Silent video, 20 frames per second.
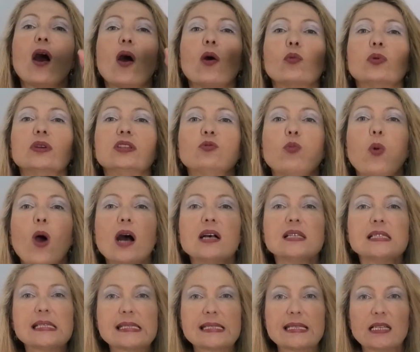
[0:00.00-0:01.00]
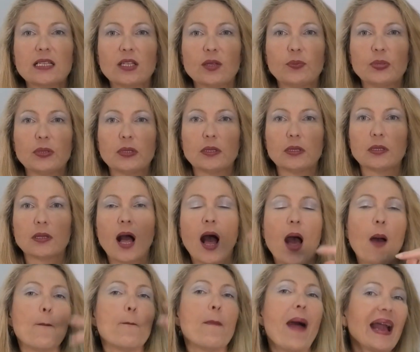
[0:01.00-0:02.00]
with one syllable,
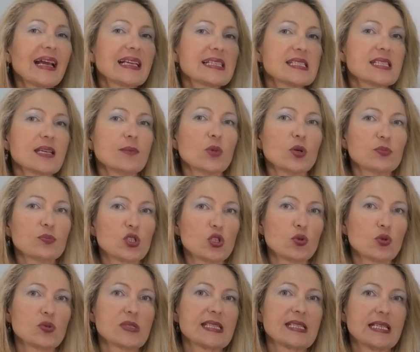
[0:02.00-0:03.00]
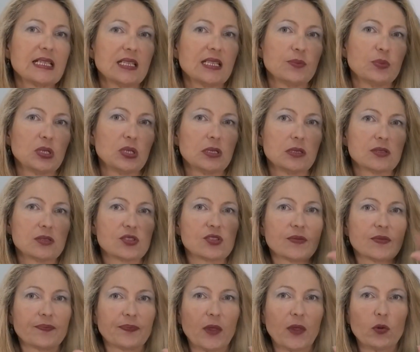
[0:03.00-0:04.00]
maximum two
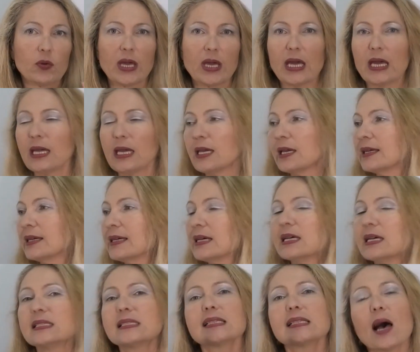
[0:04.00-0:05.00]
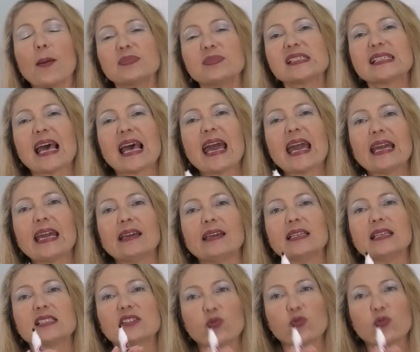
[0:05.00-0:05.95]
syllables, okay? Some say it's